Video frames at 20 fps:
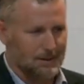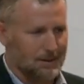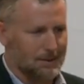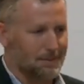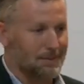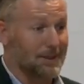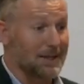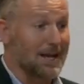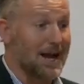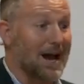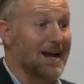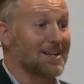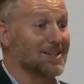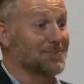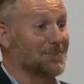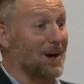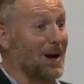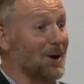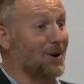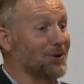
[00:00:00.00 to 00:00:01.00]
but God is
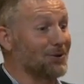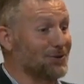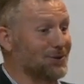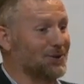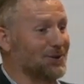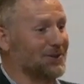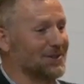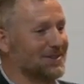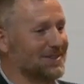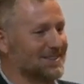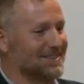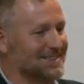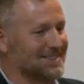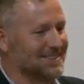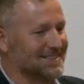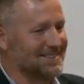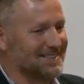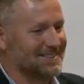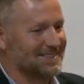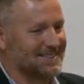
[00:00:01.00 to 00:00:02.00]
powerful?
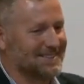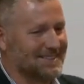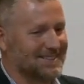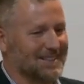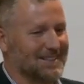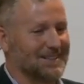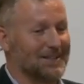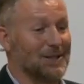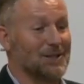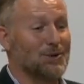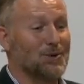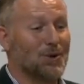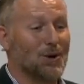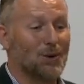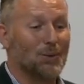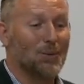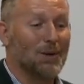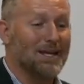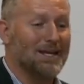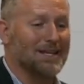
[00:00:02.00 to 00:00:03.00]
That you are
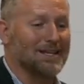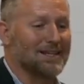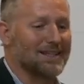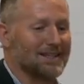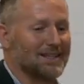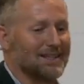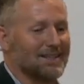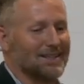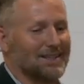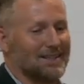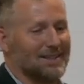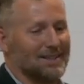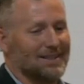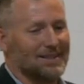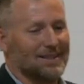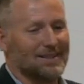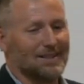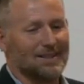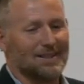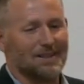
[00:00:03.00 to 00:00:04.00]
weak,
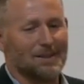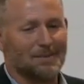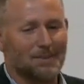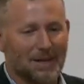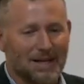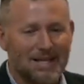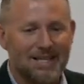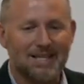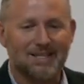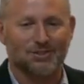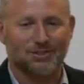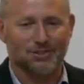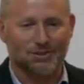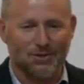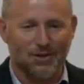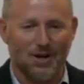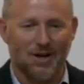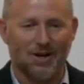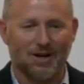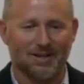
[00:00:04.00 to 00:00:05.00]
but He is
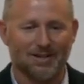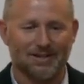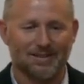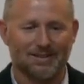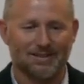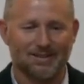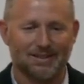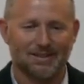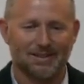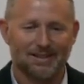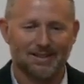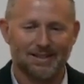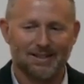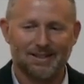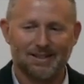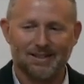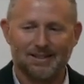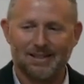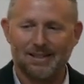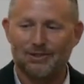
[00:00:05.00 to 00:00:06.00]
strong
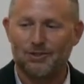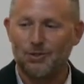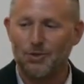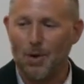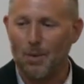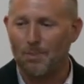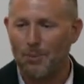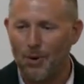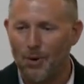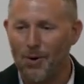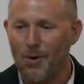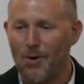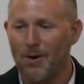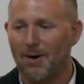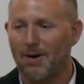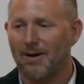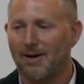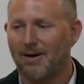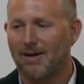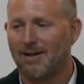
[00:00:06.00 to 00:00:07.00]
that you are
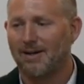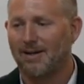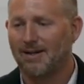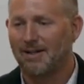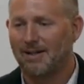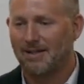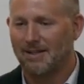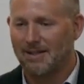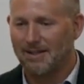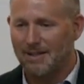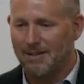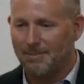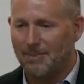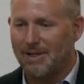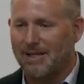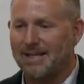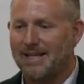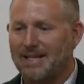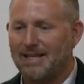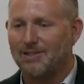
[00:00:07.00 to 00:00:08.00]
poor, but
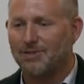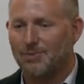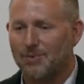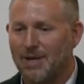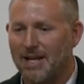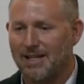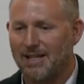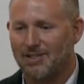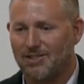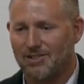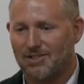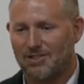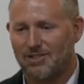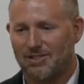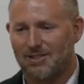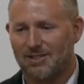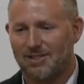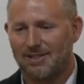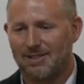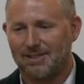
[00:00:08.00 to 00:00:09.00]
he is rich,
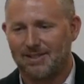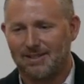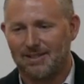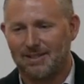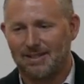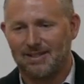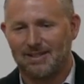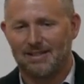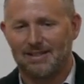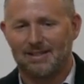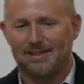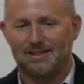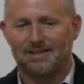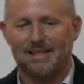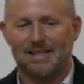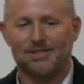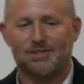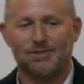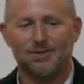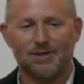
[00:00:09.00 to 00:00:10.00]
Amen.
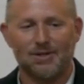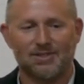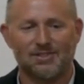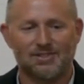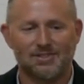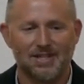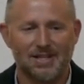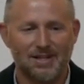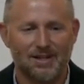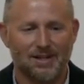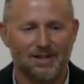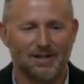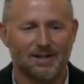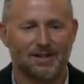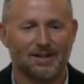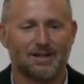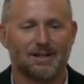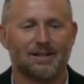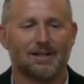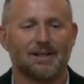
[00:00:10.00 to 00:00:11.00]
that you are a sinner,
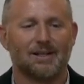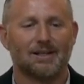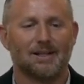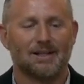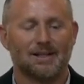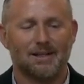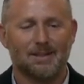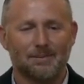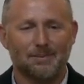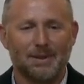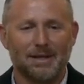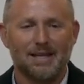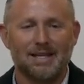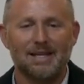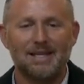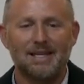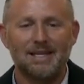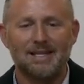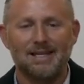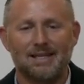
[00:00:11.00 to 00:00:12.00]
but
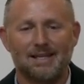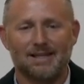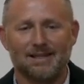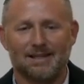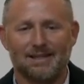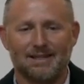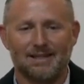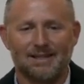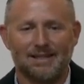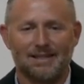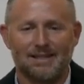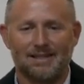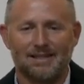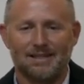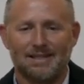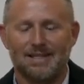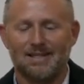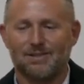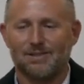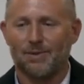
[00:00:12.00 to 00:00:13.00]
he
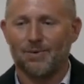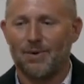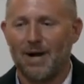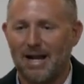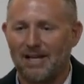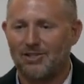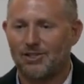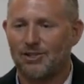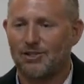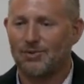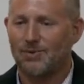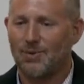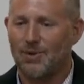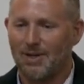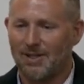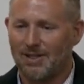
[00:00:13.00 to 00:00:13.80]
is the righteous one